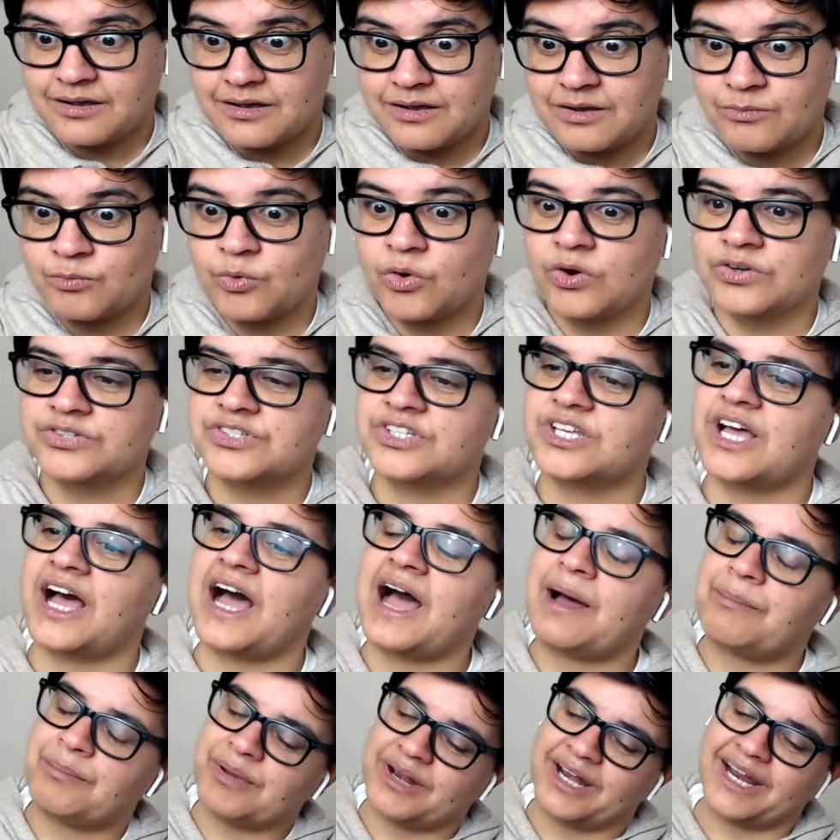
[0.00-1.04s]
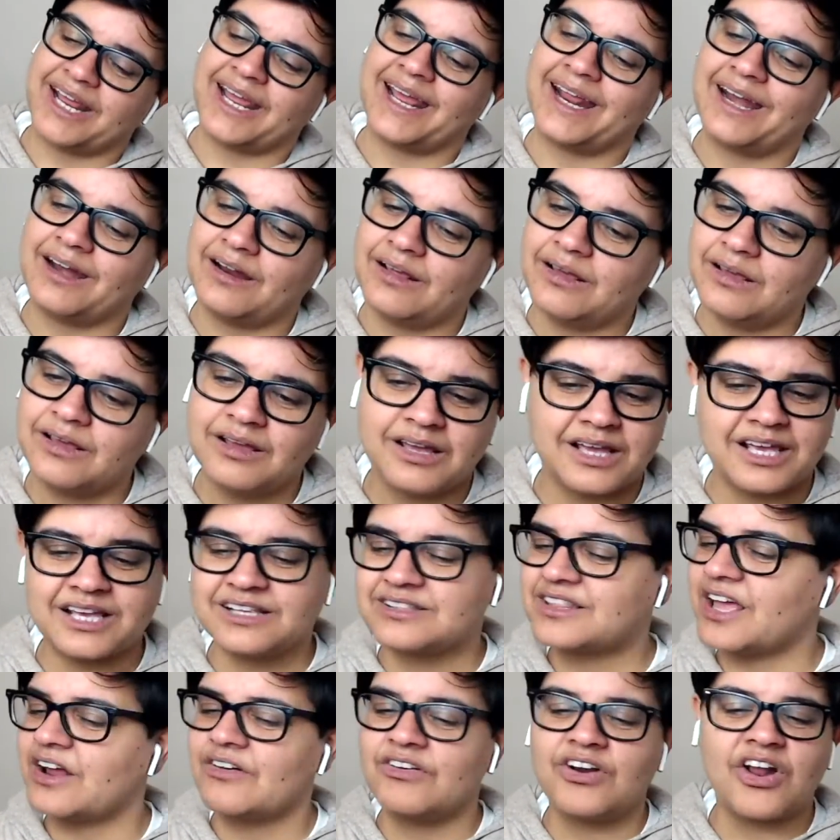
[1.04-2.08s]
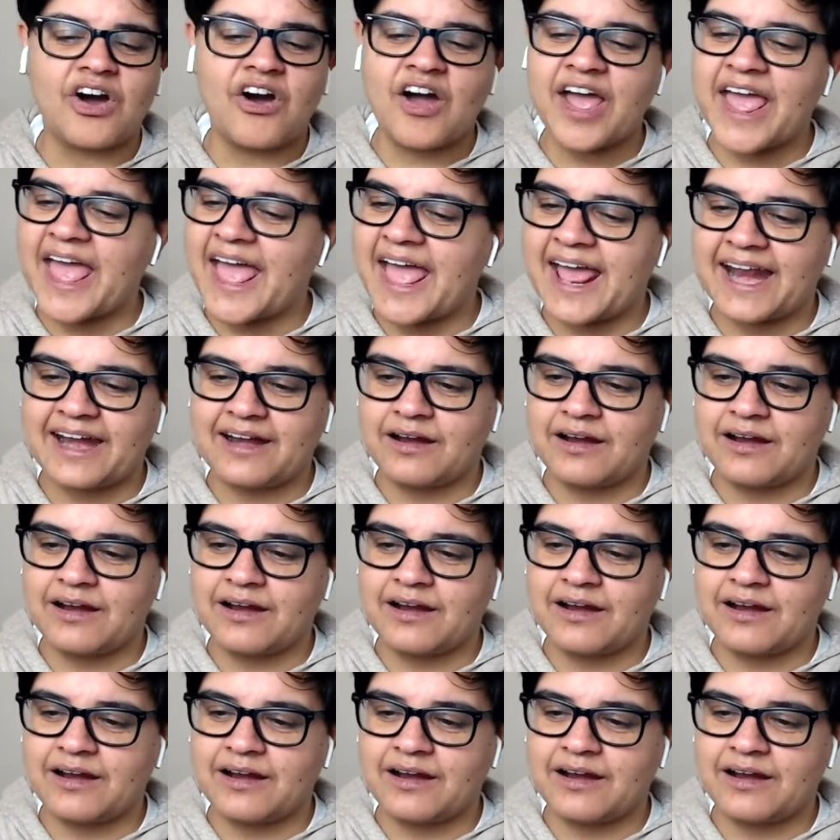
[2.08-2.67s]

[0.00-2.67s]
What's happening? Is there lying?